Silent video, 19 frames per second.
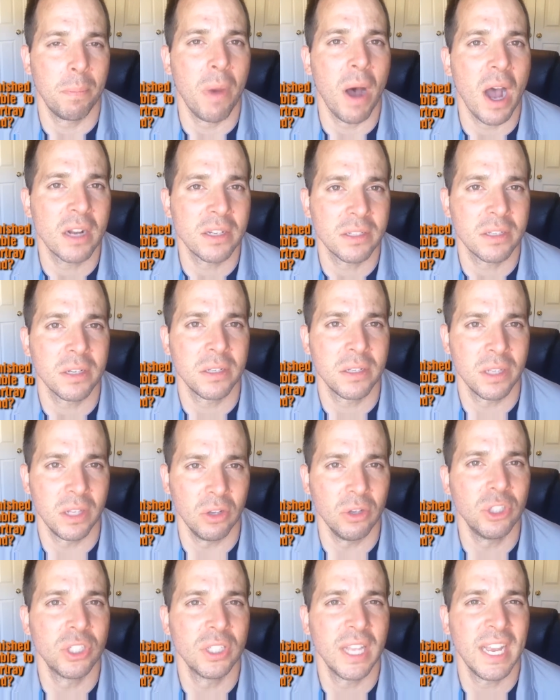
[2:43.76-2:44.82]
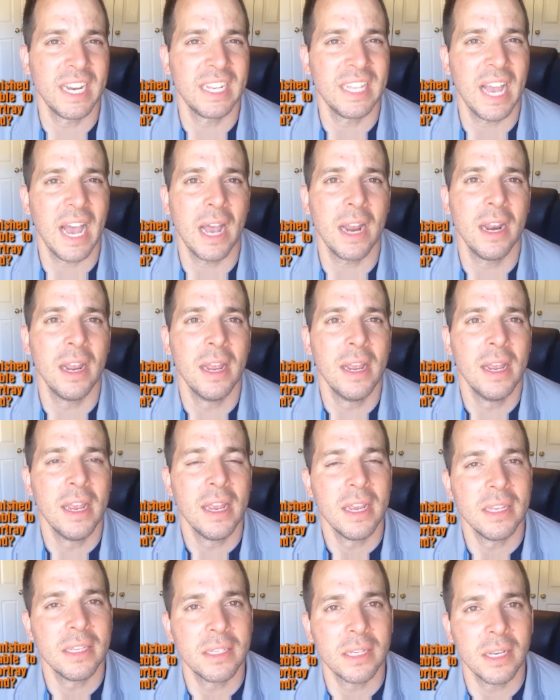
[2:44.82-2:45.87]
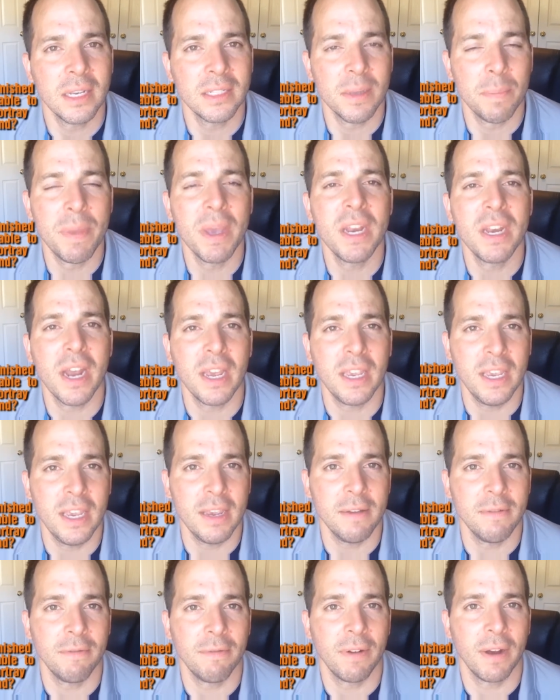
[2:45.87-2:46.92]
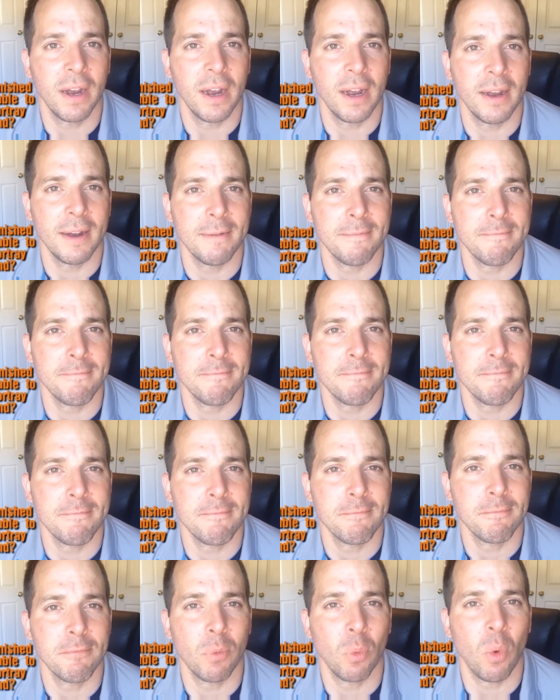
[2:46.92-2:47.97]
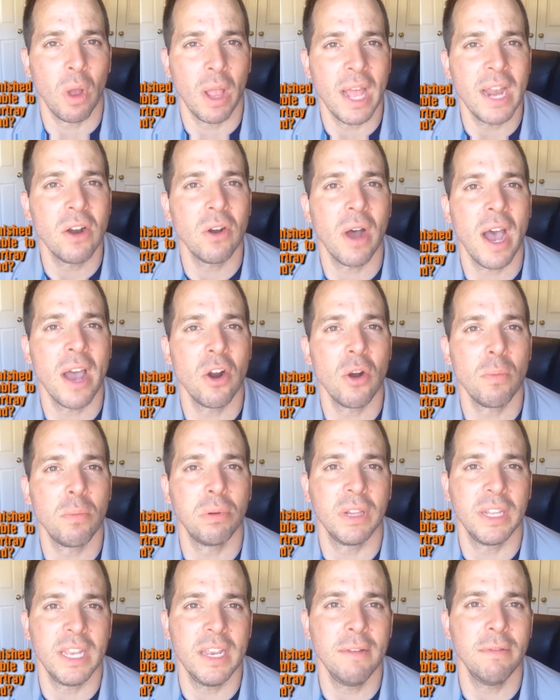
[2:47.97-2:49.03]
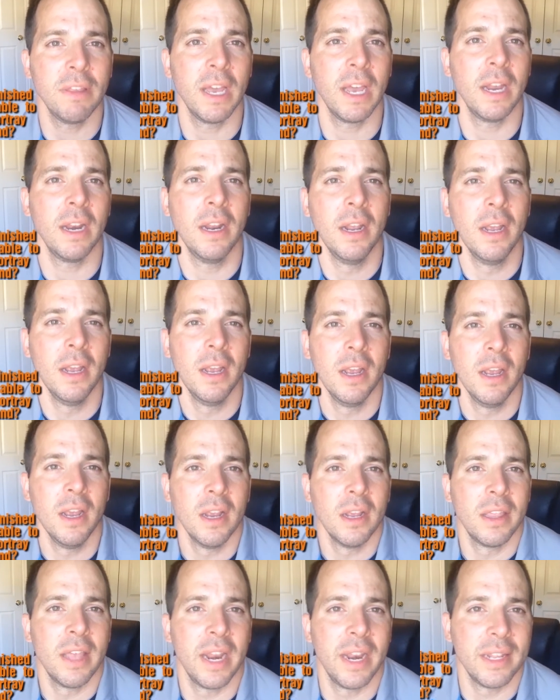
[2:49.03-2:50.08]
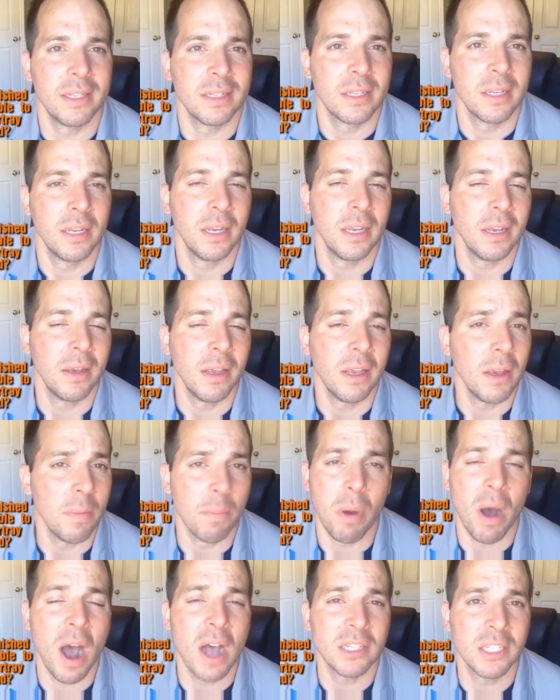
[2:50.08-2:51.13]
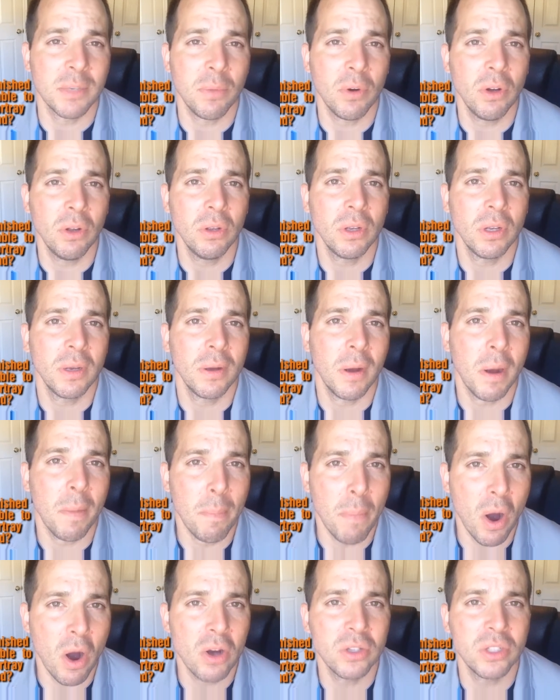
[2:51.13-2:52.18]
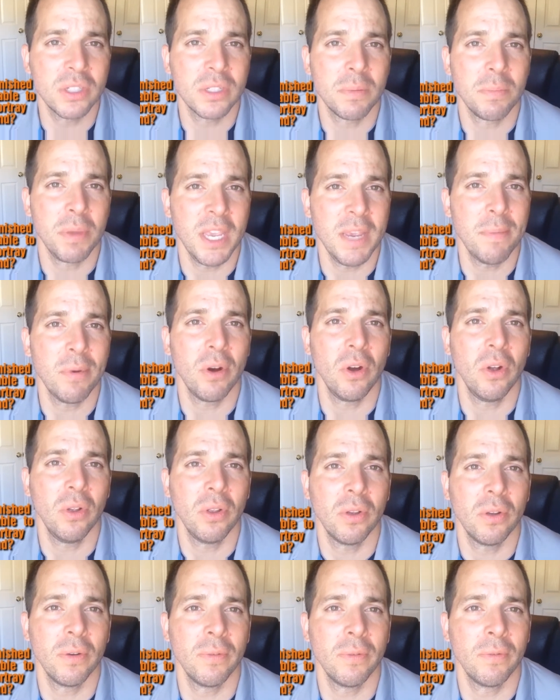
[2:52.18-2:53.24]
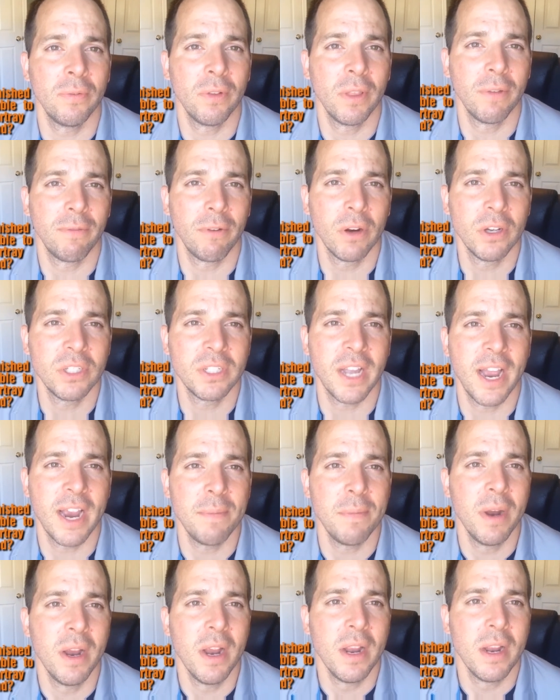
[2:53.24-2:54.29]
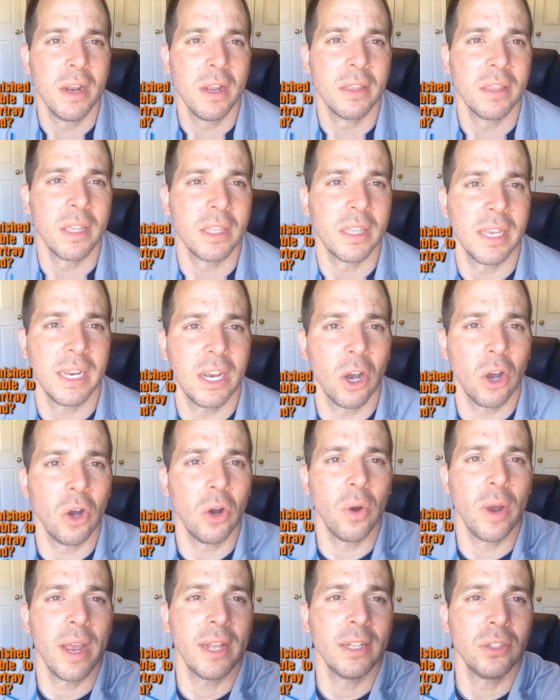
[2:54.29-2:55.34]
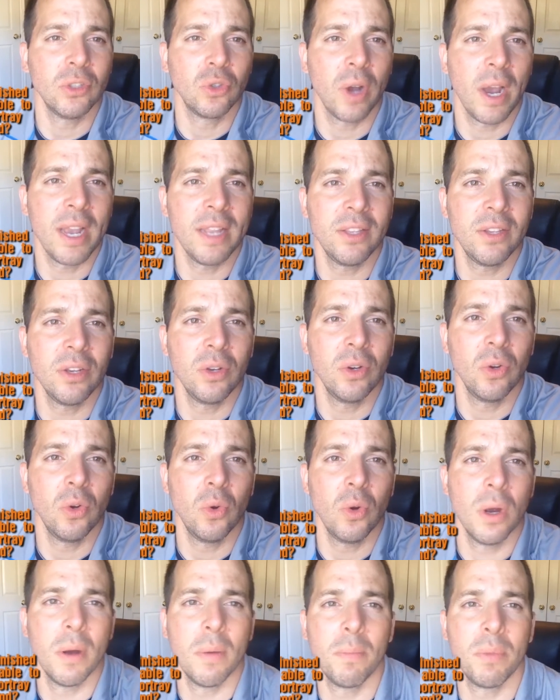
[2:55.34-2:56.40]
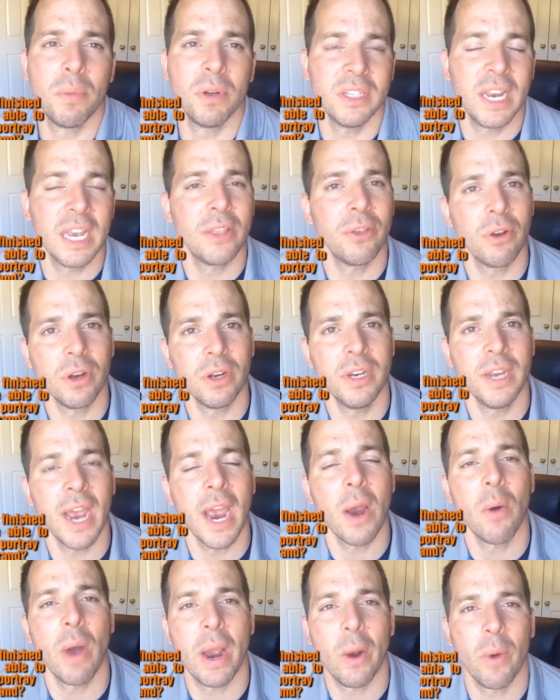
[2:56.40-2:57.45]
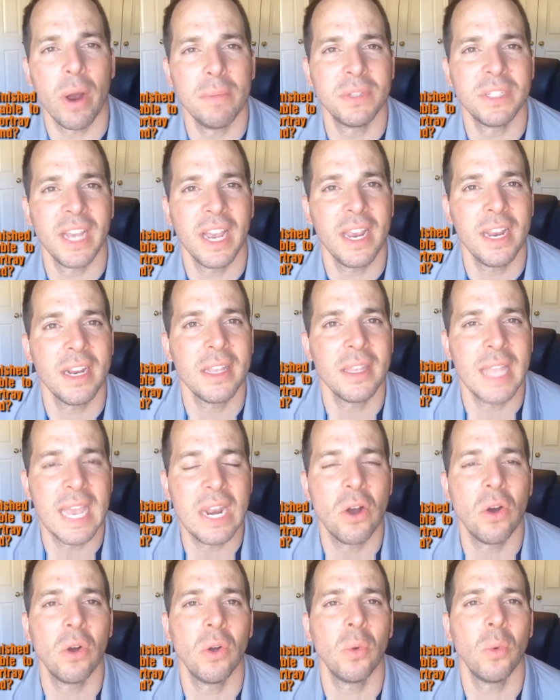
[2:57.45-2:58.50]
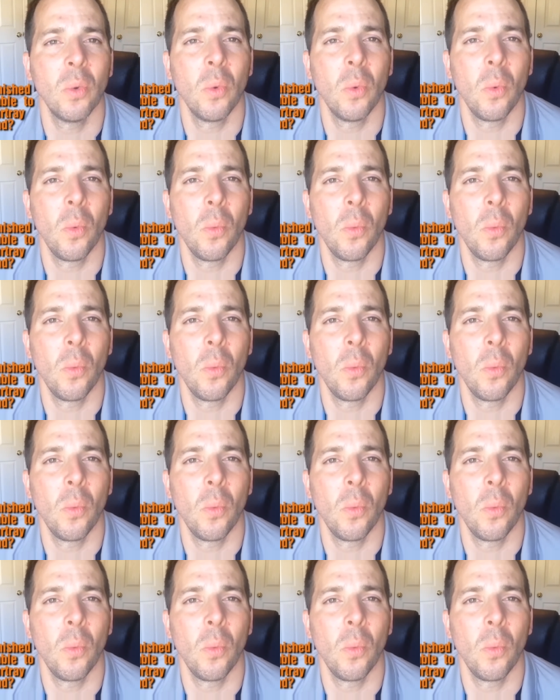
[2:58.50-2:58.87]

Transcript: boxed solution like that is a bit naive. Well, I don't believe that it's impossible. Most people, for the first time that they go and try to put together a DIY website, they don't